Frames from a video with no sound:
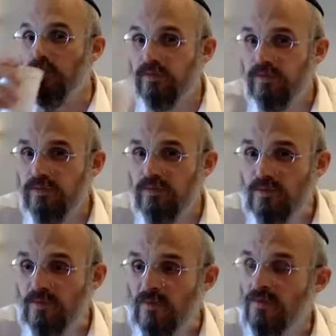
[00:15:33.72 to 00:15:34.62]
More about
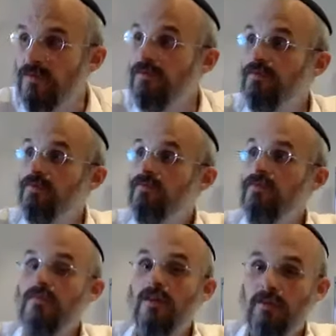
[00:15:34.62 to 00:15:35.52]
your actions.
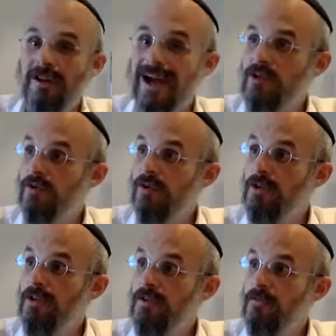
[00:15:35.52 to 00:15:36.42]
I mean, actual
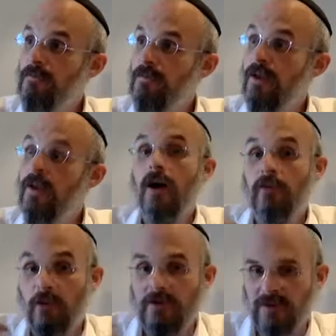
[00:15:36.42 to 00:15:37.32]
clothing? Of
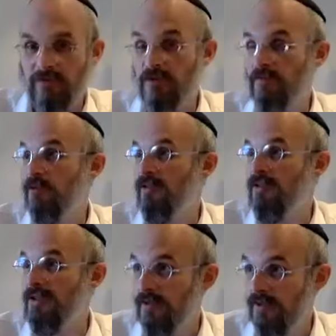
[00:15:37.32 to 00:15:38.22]
course, what's more important is
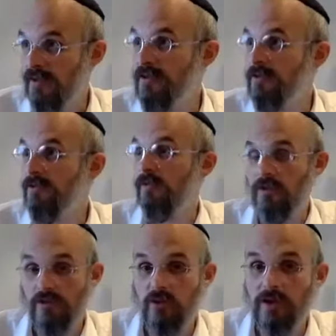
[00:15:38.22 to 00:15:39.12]
how you feel, what
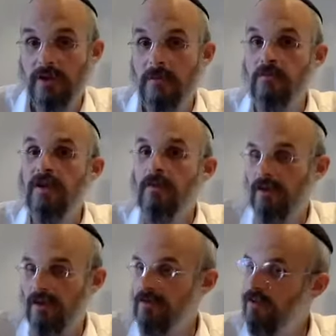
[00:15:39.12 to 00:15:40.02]
you're doing, but
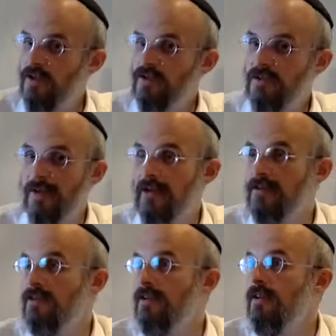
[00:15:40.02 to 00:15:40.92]
clothing still
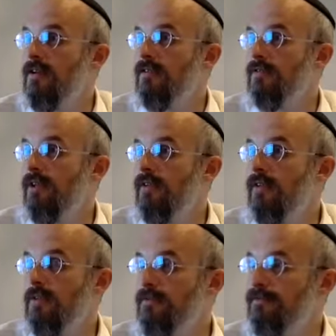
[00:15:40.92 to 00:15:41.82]
matters. Right?
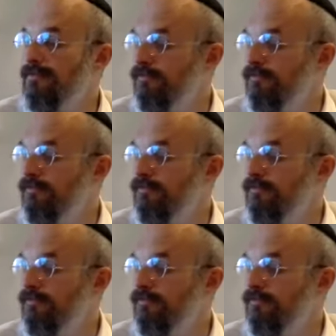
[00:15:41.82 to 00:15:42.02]
Um,